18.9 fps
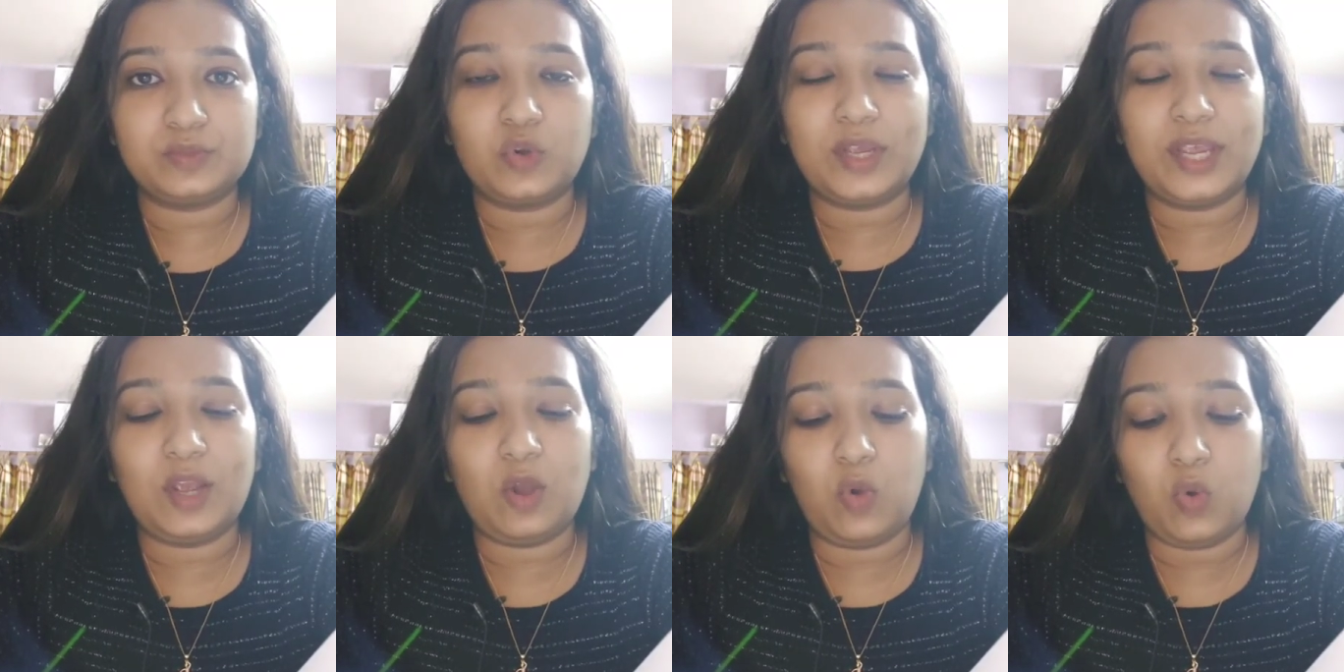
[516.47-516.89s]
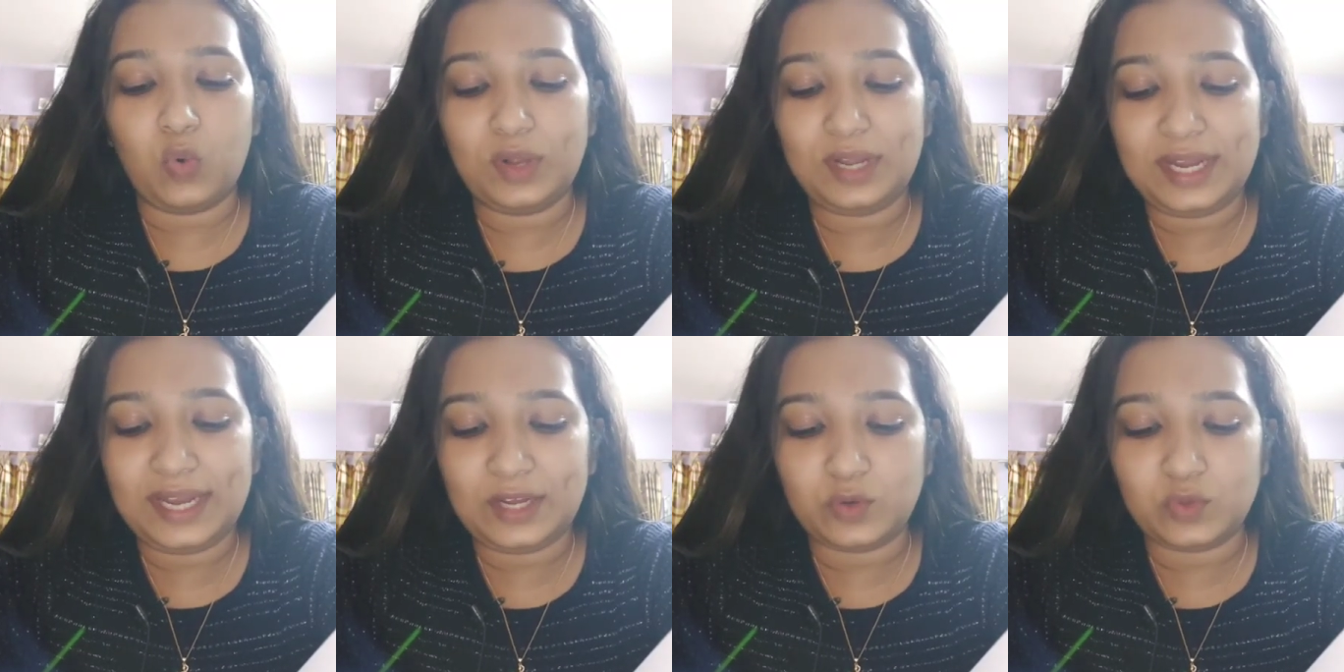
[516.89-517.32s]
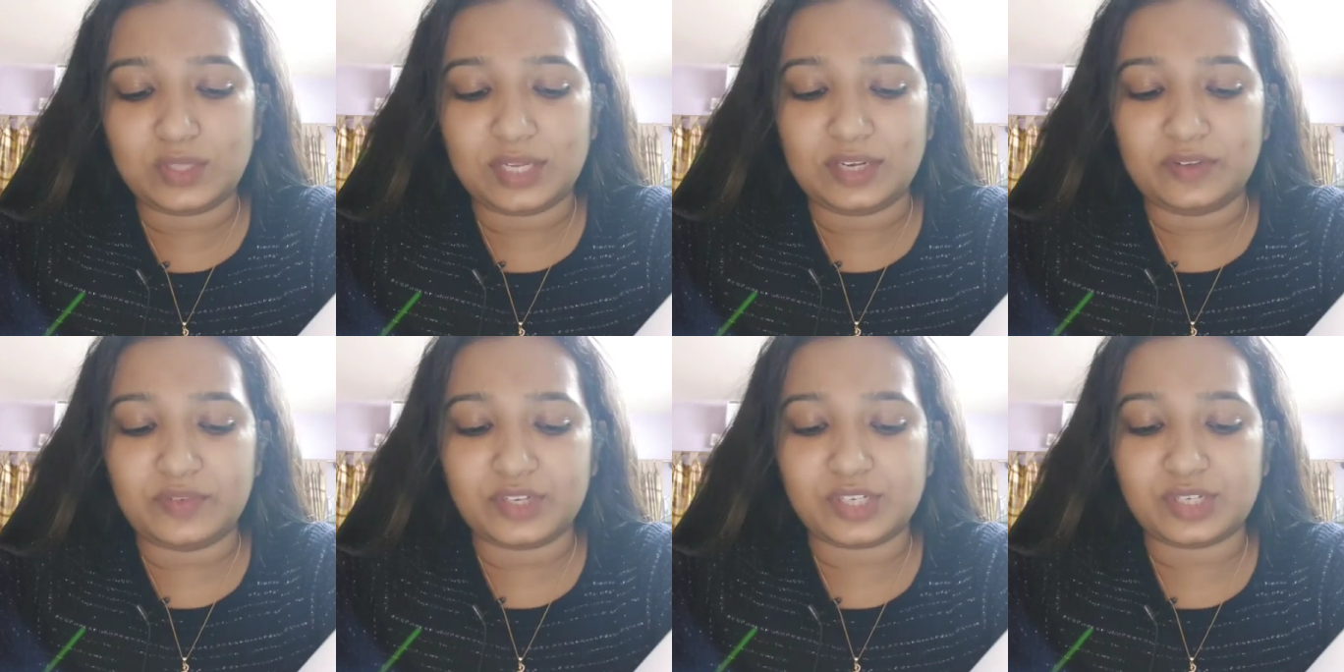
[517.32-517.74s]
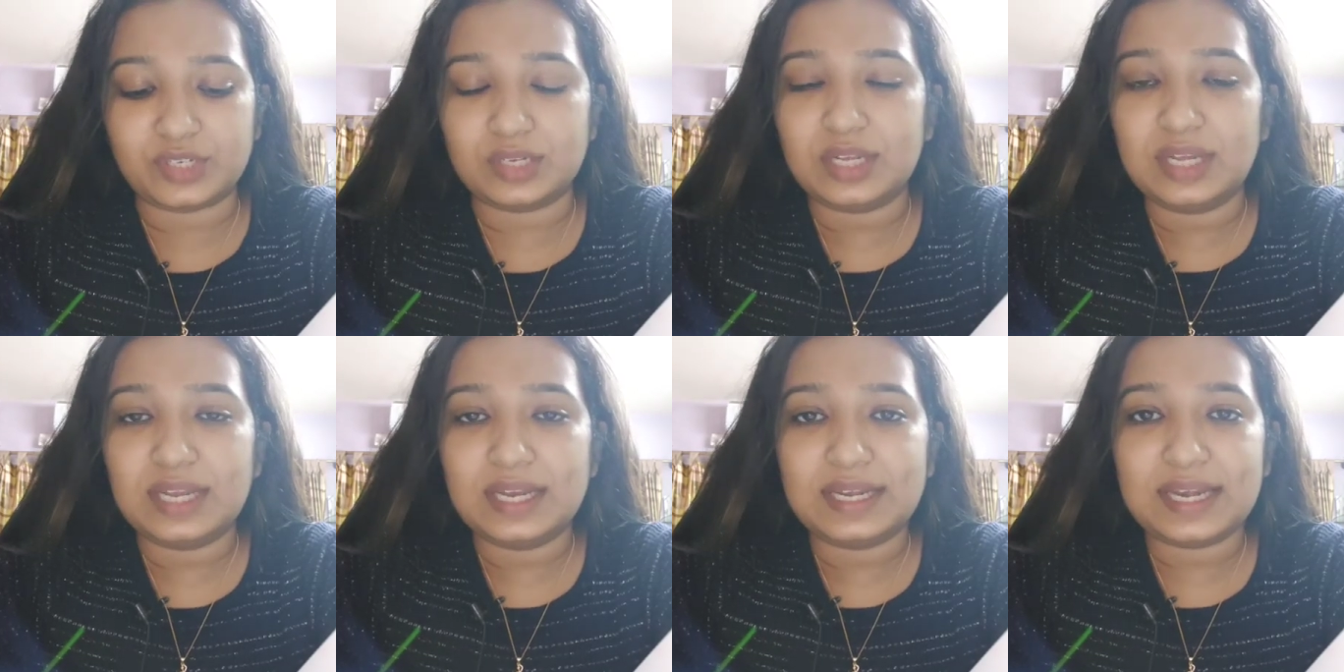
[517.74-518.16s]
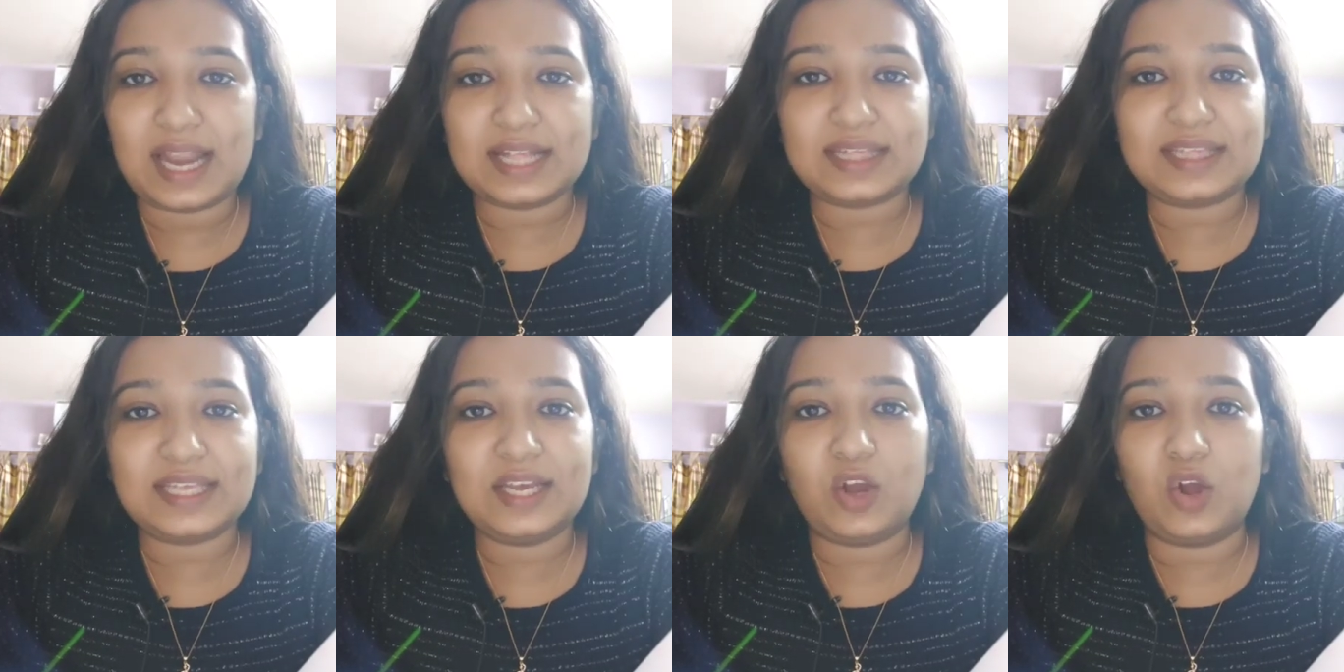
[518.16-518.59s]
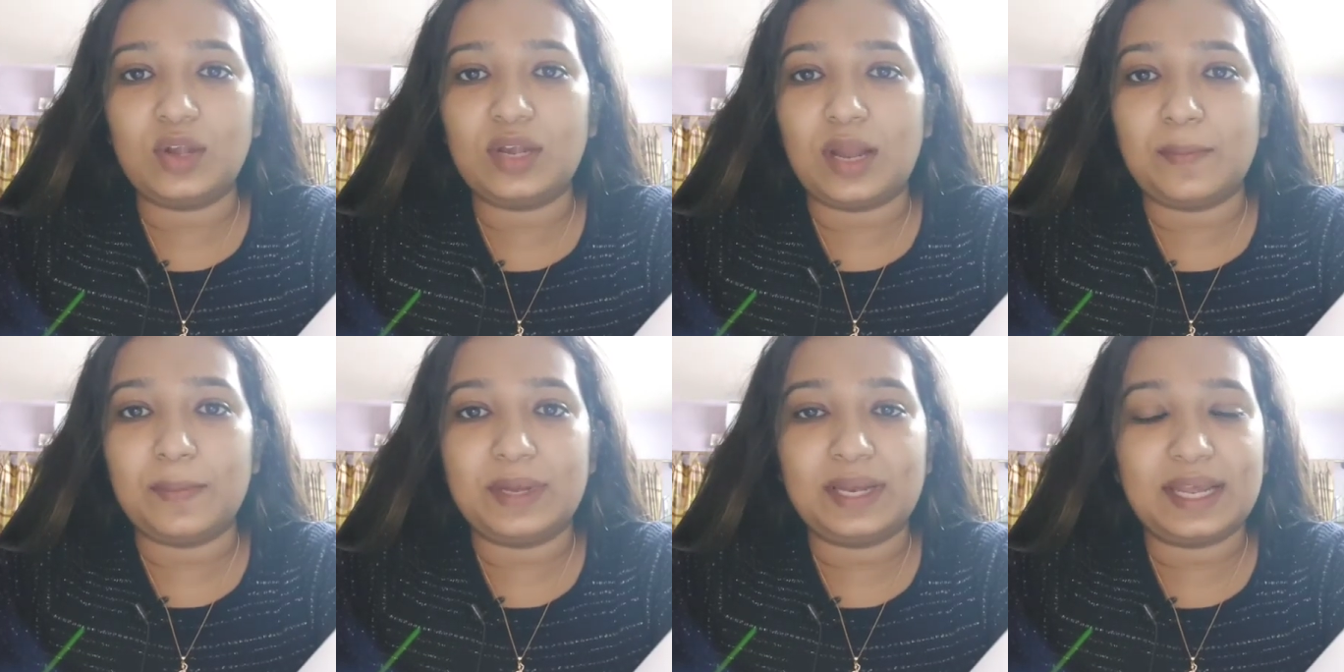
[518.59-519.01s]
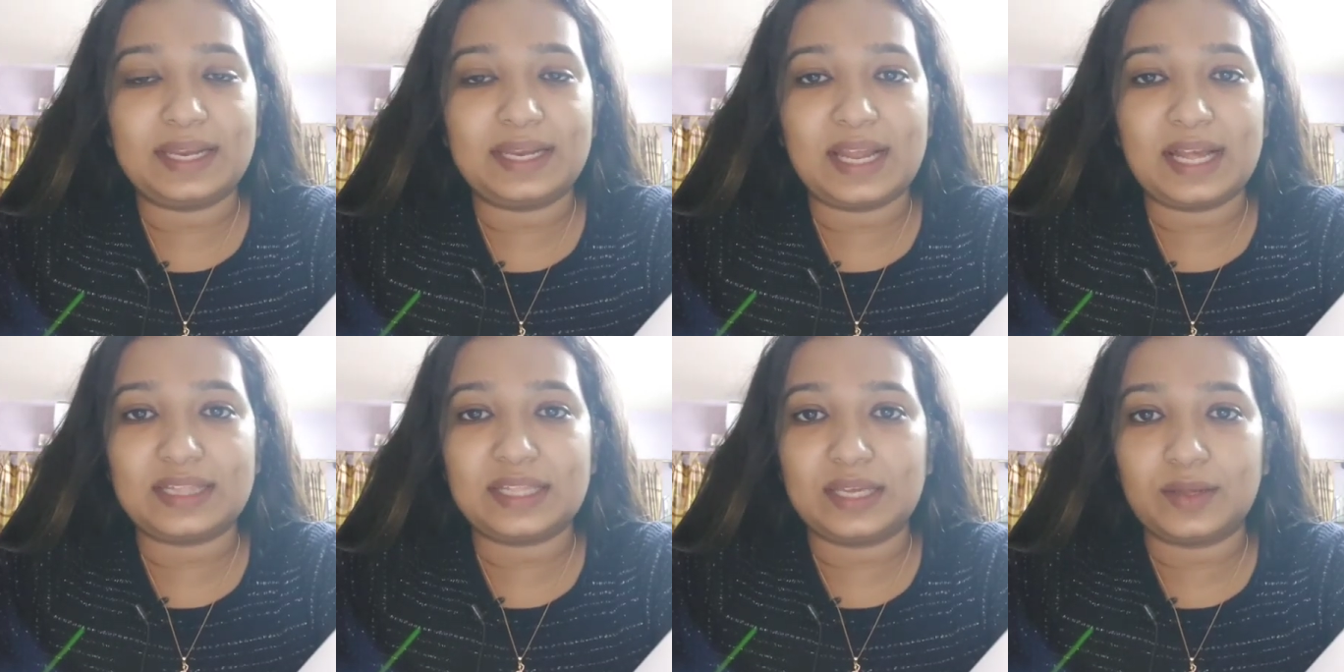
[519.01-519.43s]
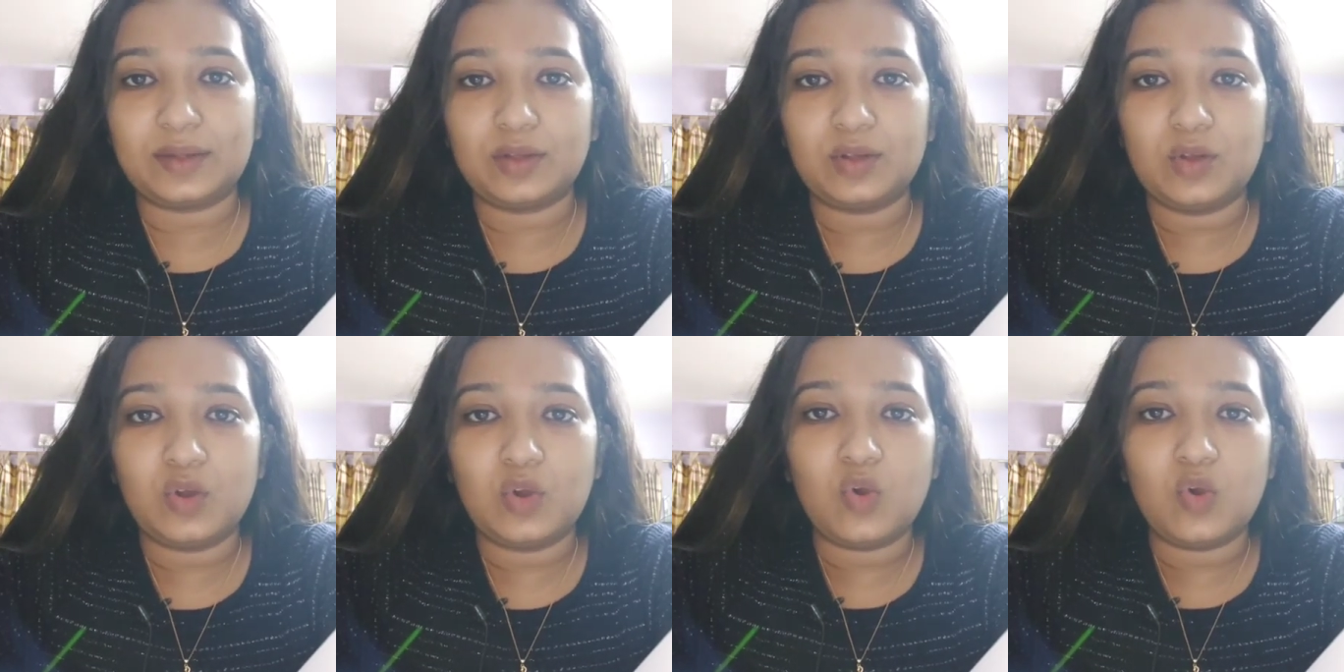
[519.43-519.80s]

Okay, only do the division. Nothing on number line, nothing.